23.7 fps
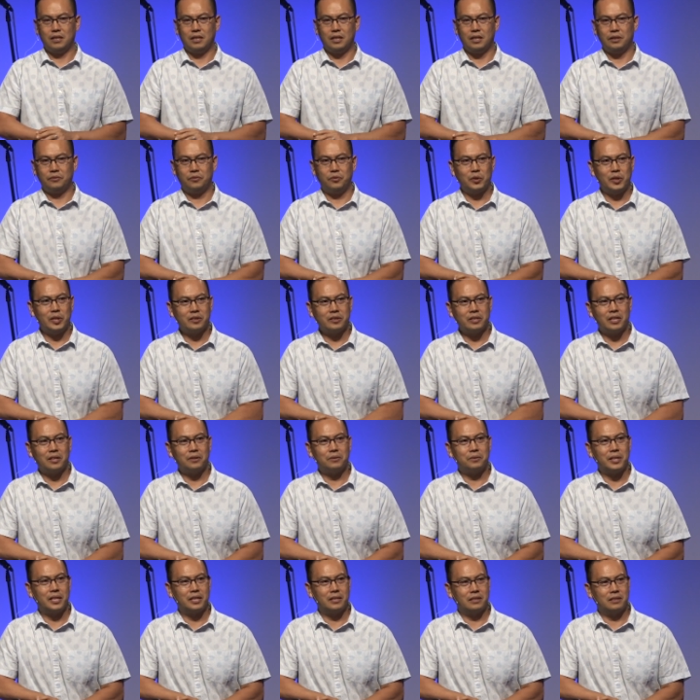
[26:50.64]
If we are not
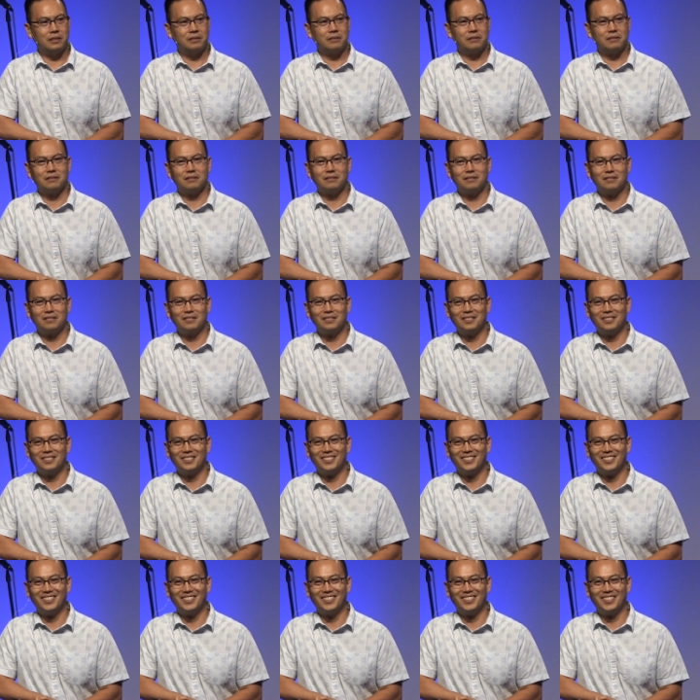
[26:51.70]
ready
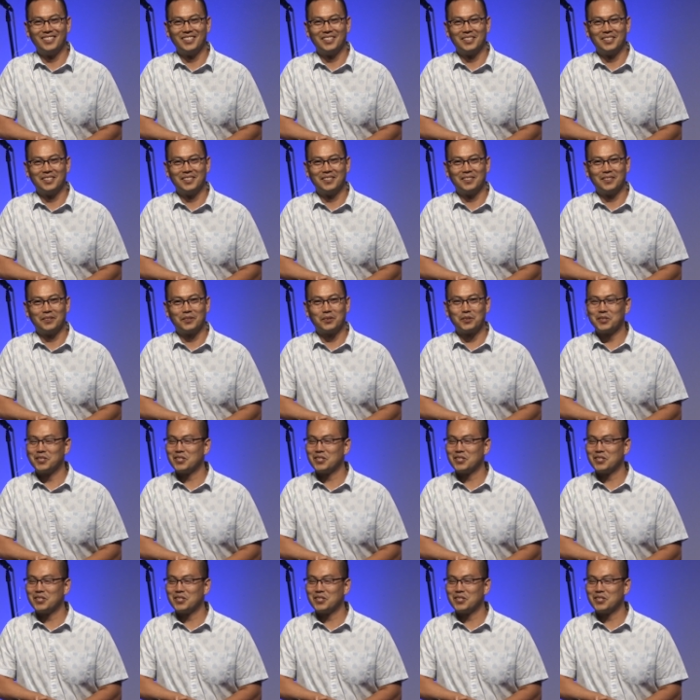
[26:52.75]
or